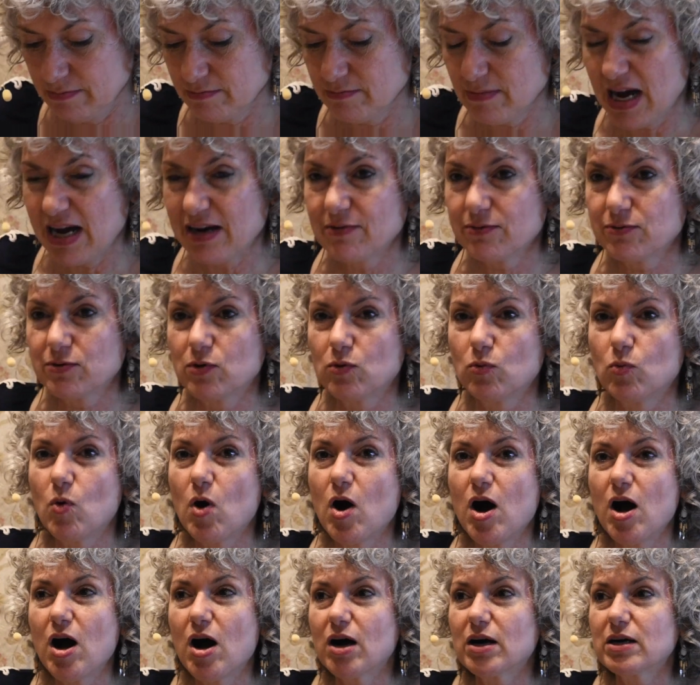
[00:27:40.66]
Mindful
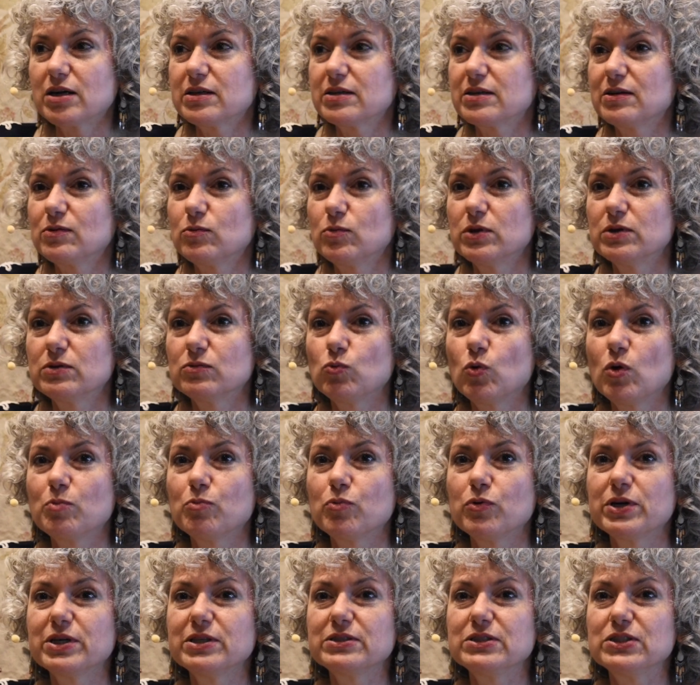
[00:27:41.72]
walk. What
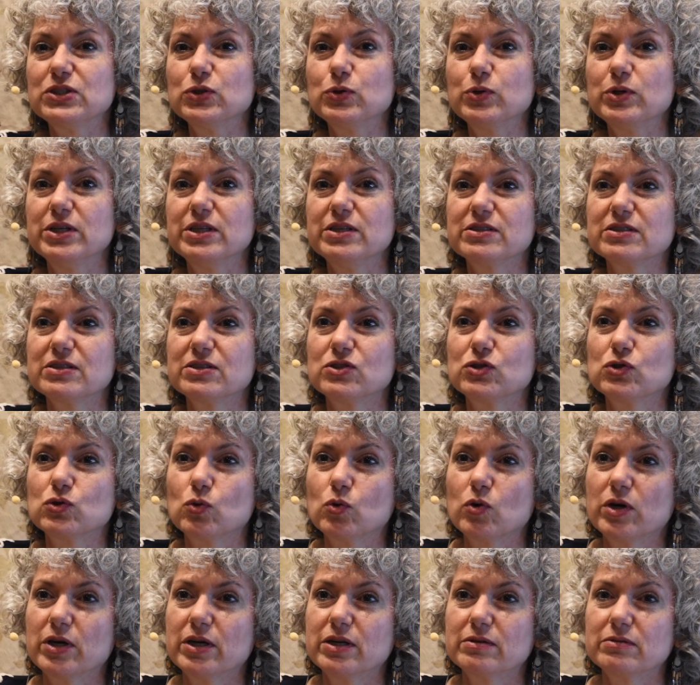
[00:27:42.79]
brings you ease and
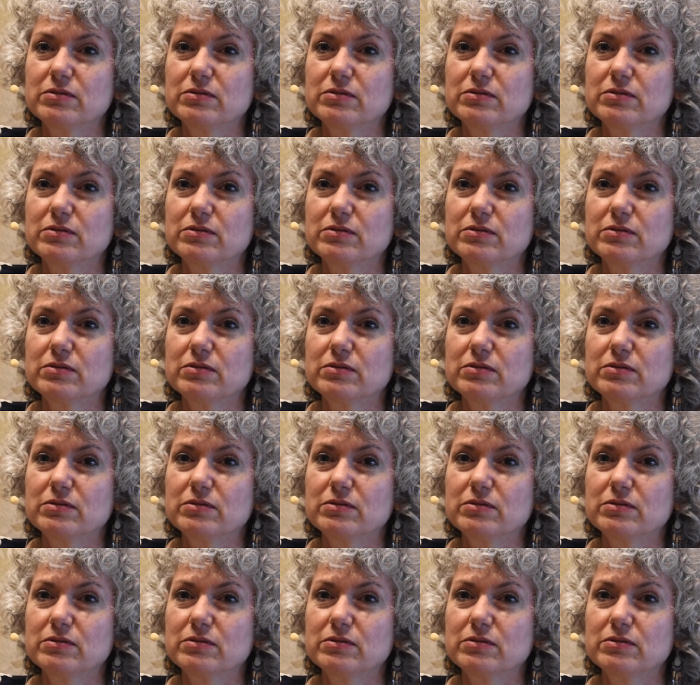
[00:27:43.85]
joy?